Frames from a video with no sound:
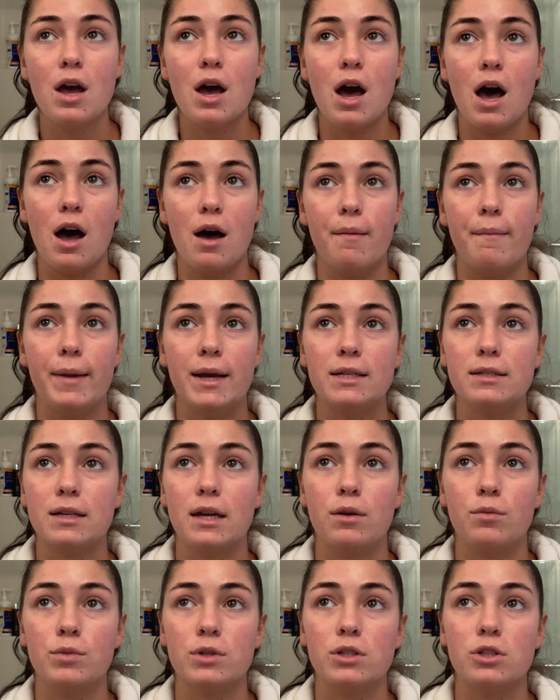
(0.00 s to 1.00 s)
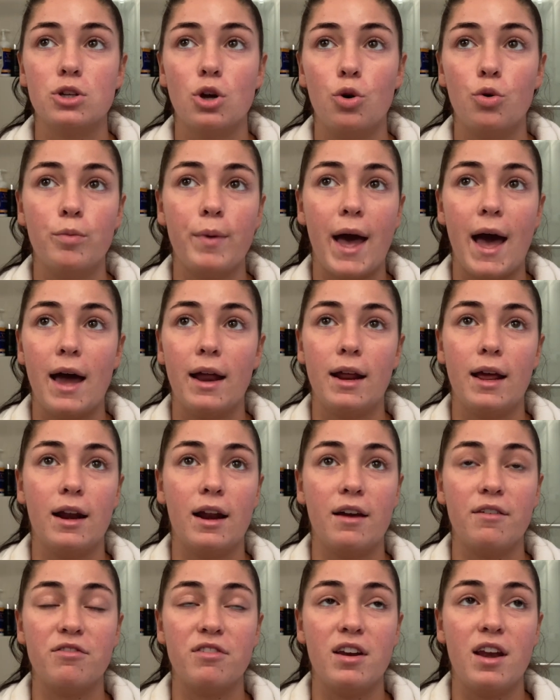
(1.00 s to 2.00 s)
My skin was so bad and
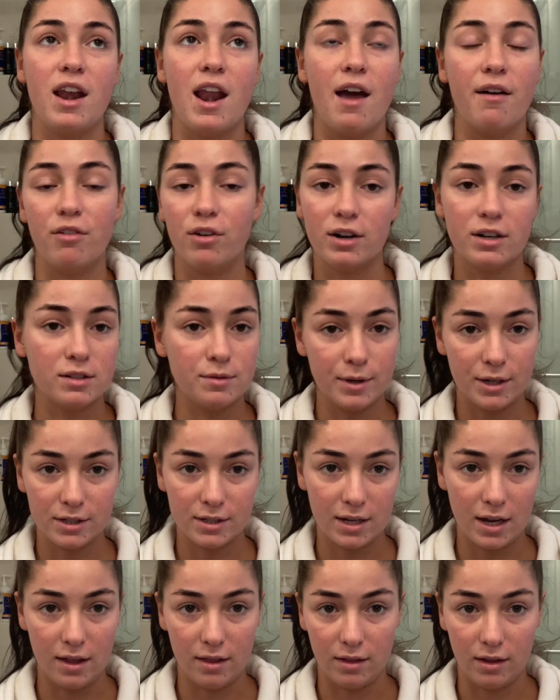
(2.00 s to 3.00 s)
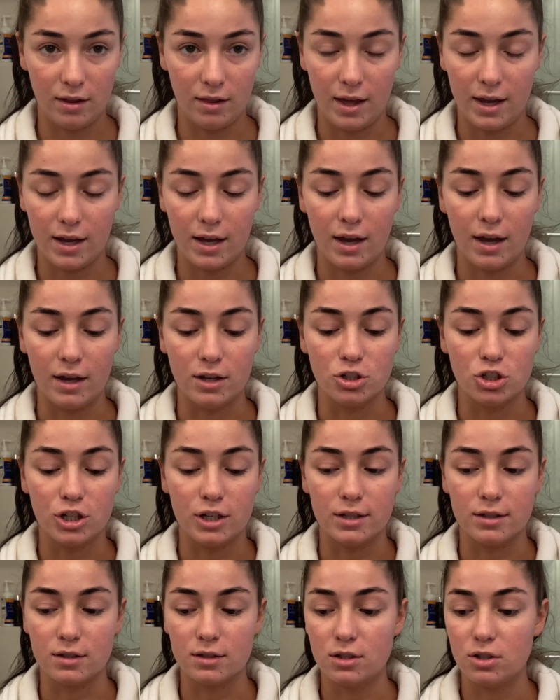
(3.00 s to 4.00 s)
I've never experienced anything like it, and she
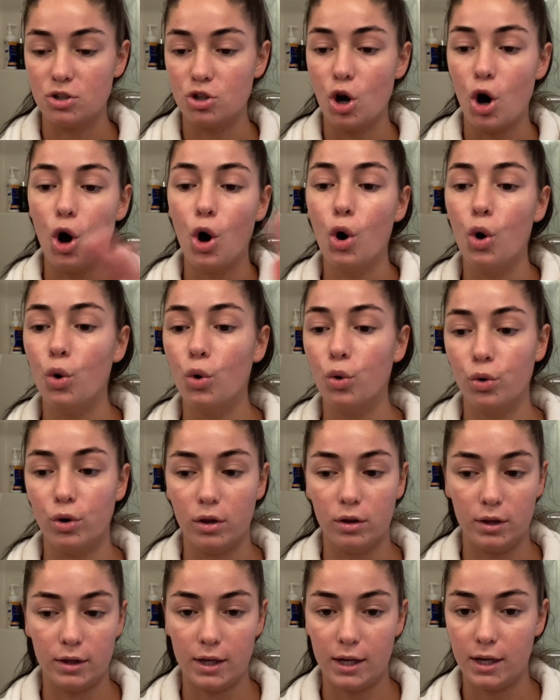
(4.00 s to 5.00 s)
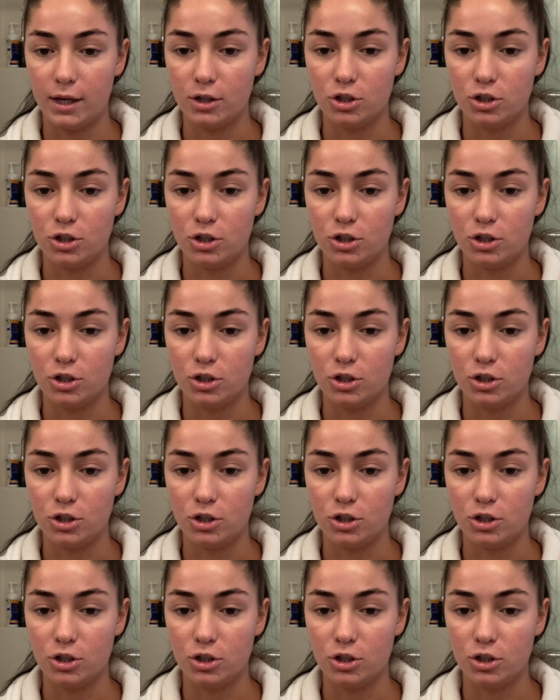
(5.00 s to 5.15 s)
has totally